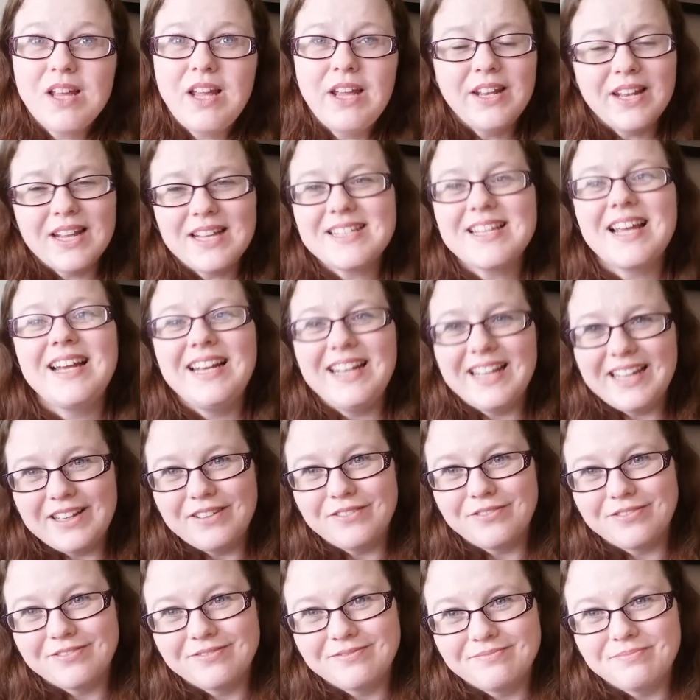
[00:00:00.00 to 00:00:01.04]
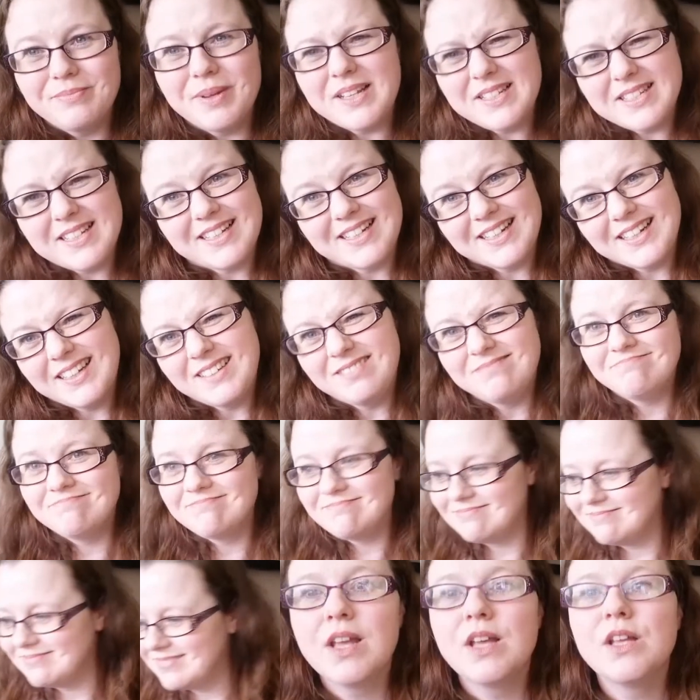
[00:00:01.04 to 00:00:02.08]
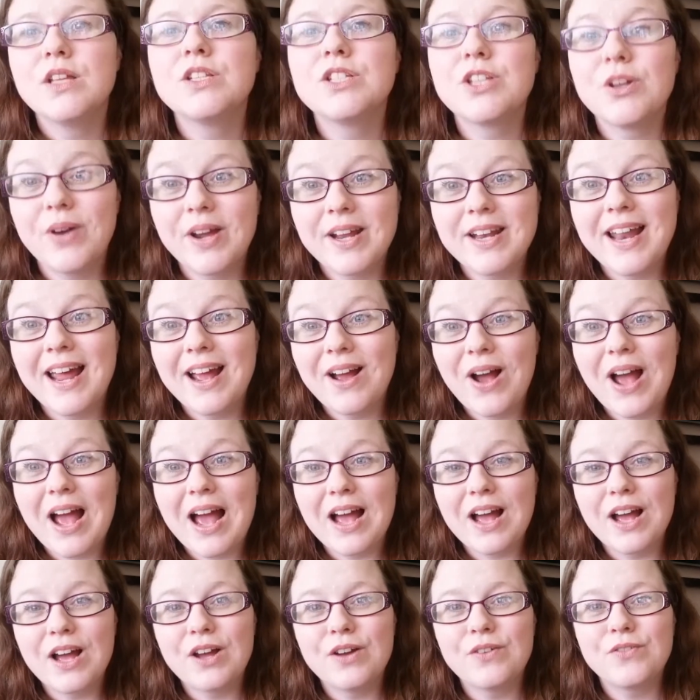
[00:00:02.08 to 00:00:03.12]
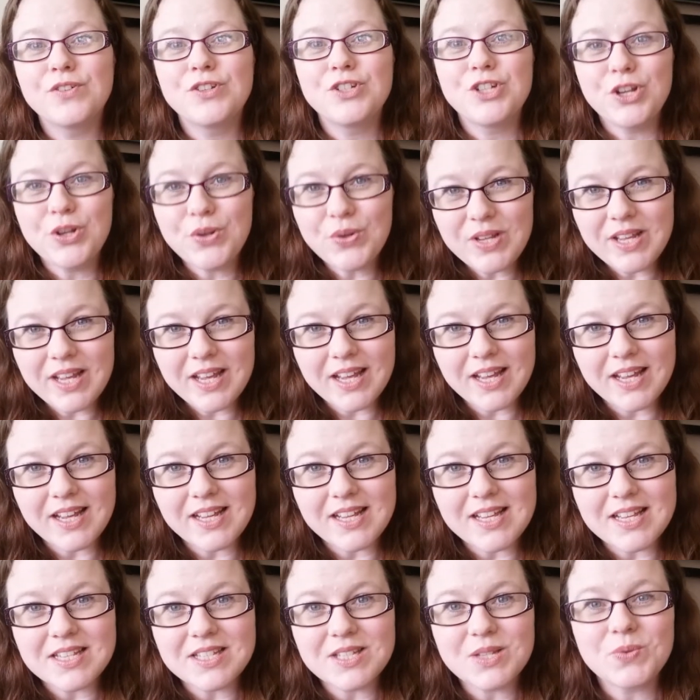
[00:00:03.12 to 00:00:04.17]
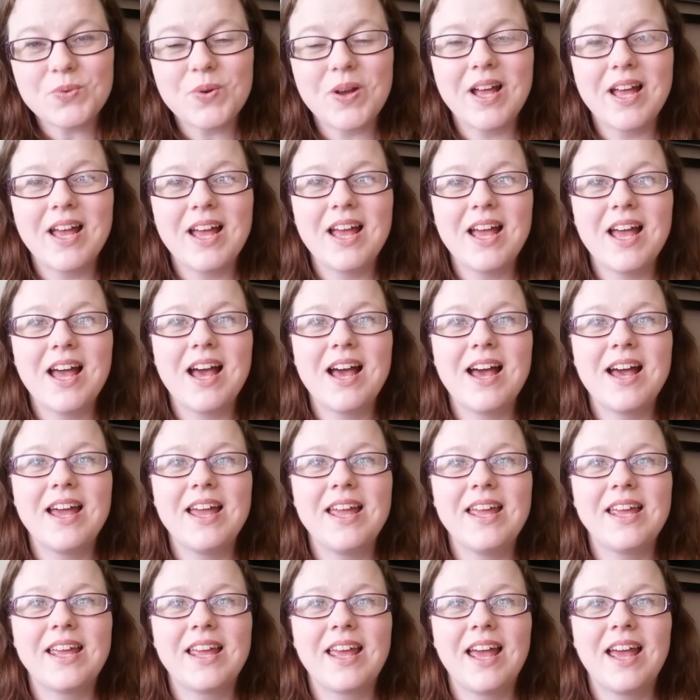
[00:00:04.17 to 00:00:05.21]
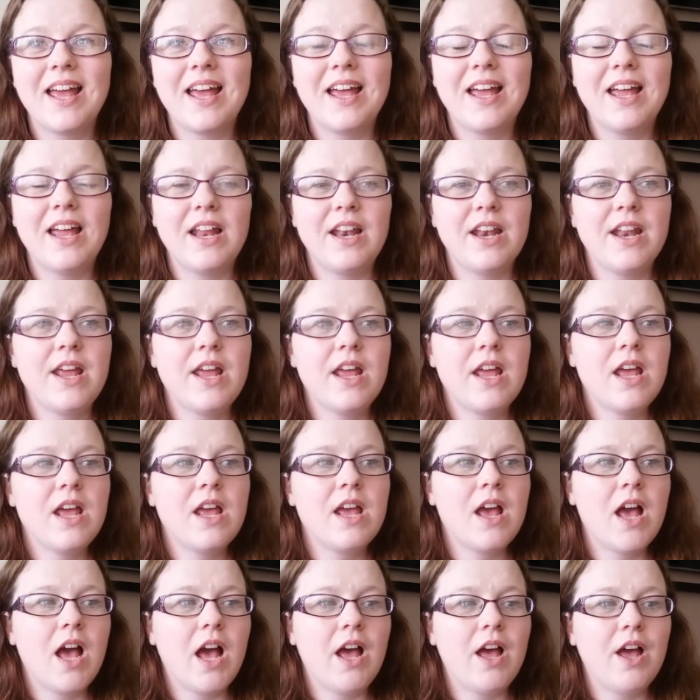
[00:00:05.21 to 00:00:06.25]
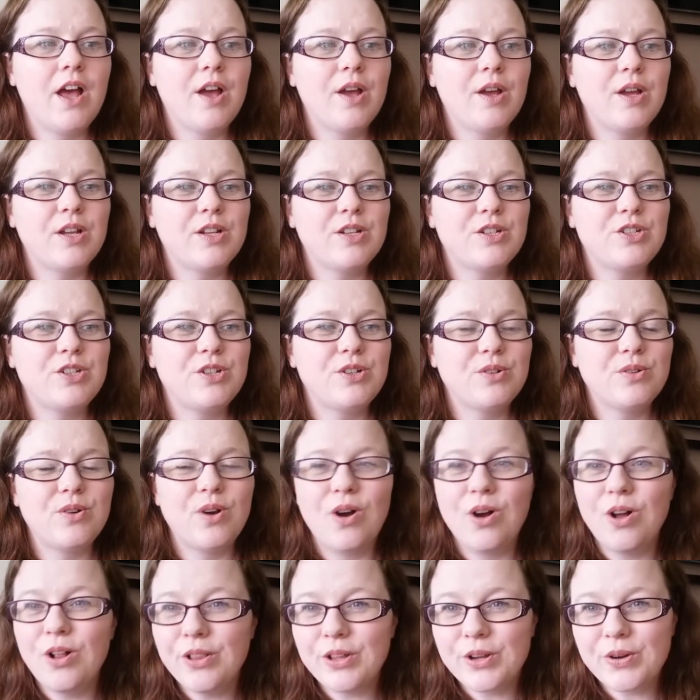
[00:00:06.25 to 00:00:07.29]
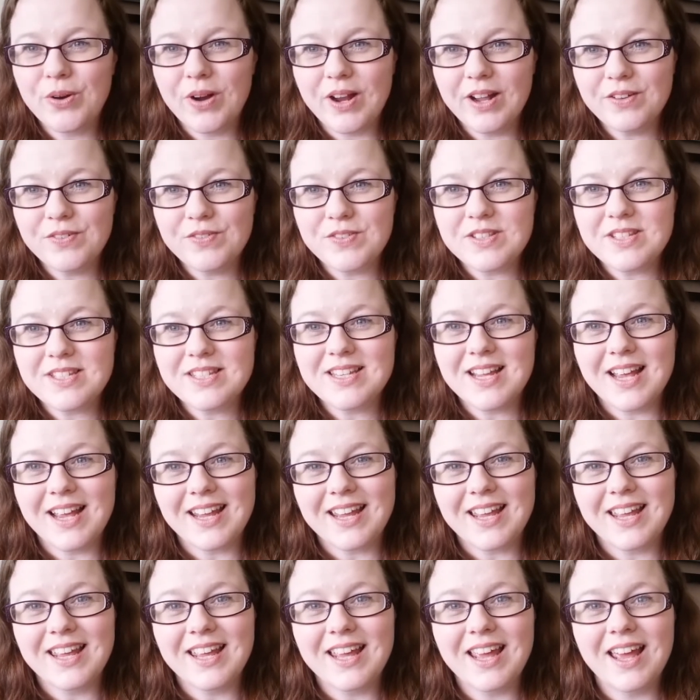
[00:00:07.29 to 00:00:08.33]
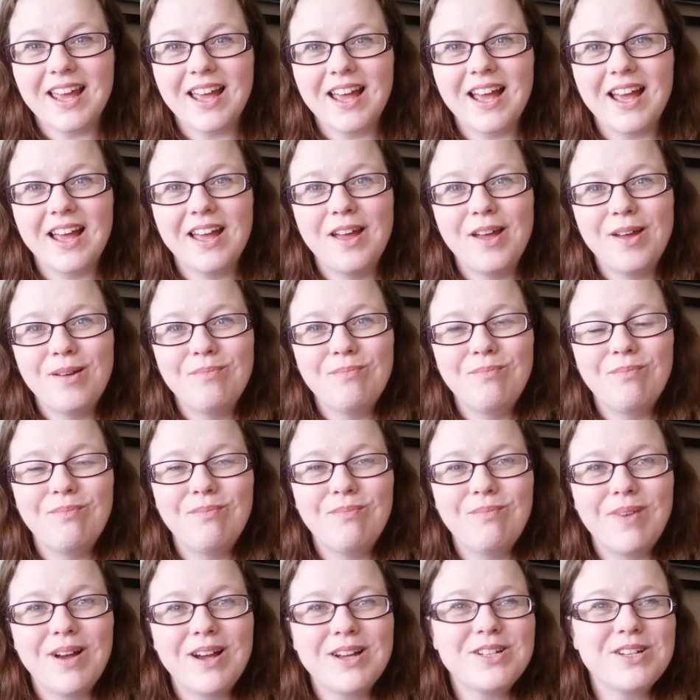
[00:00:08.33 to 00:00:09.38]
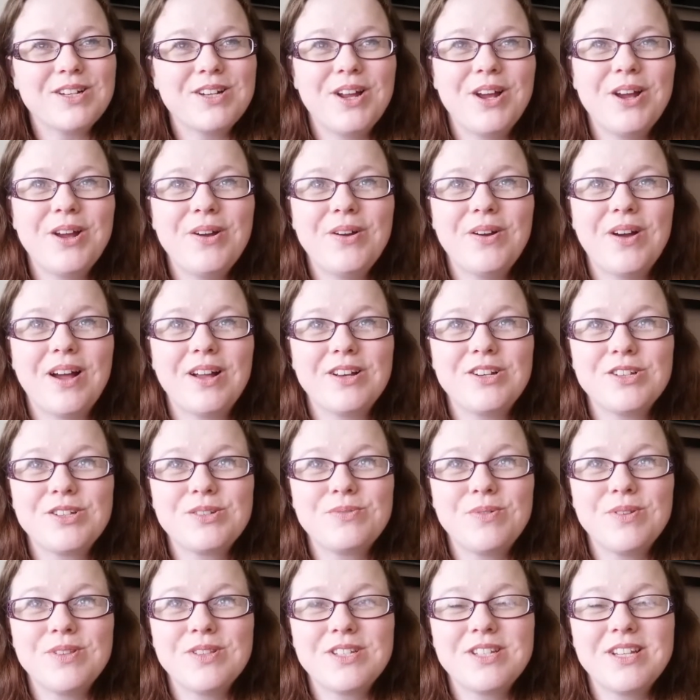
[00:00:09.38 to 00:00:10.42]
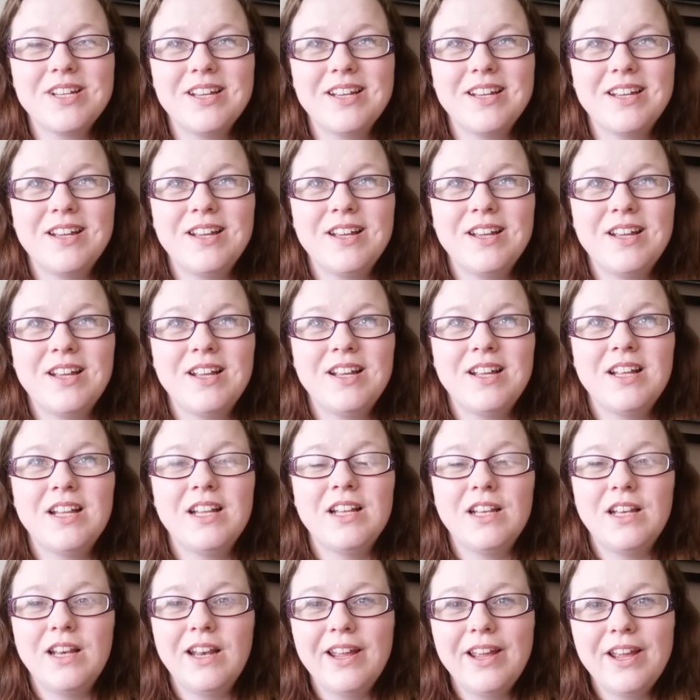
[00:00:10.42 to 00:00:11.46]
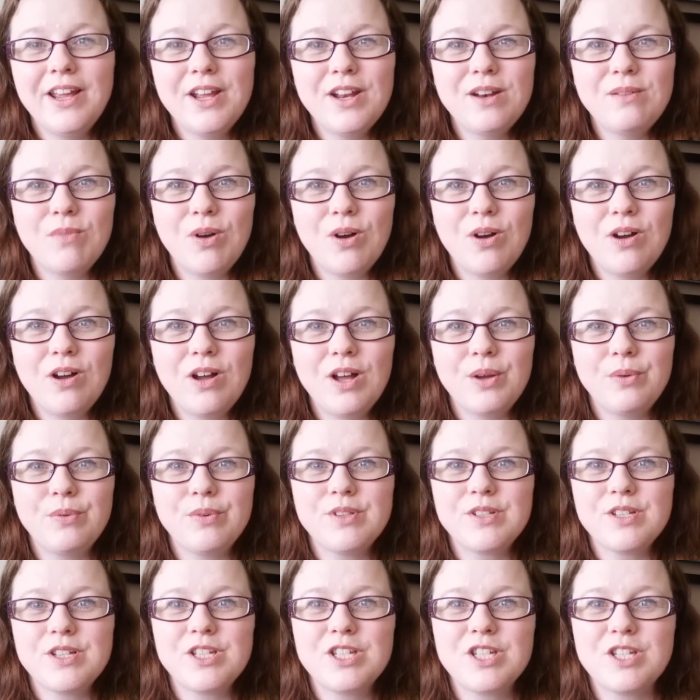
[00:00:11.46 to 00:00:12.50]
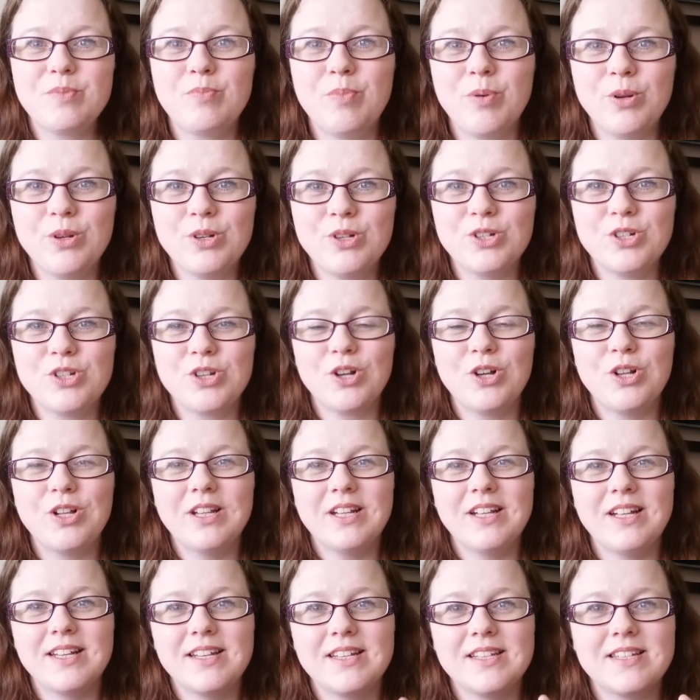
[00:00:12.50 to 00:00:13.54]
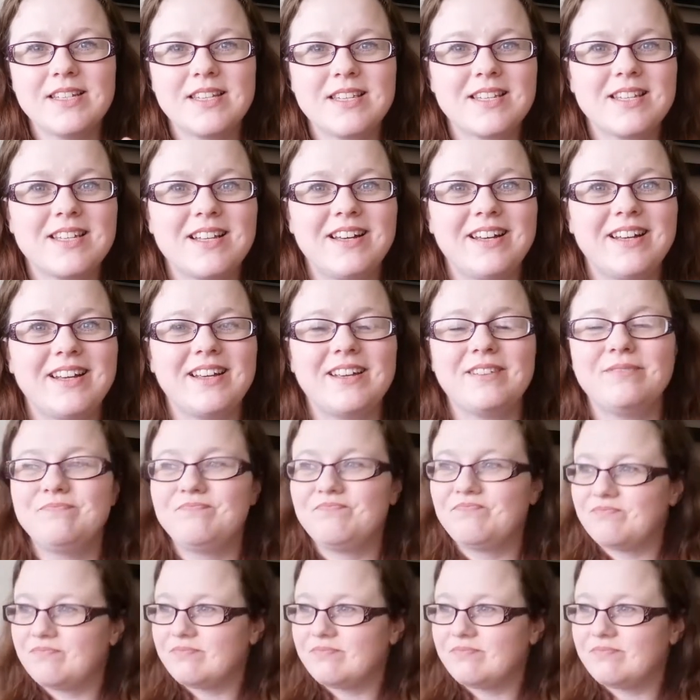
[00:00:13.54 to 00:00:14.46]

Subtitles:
unless I leave, basically. So I now have 2 years where I can do all the crafts. I can get, I don't know, I just want to learn more. I want to sponge all these like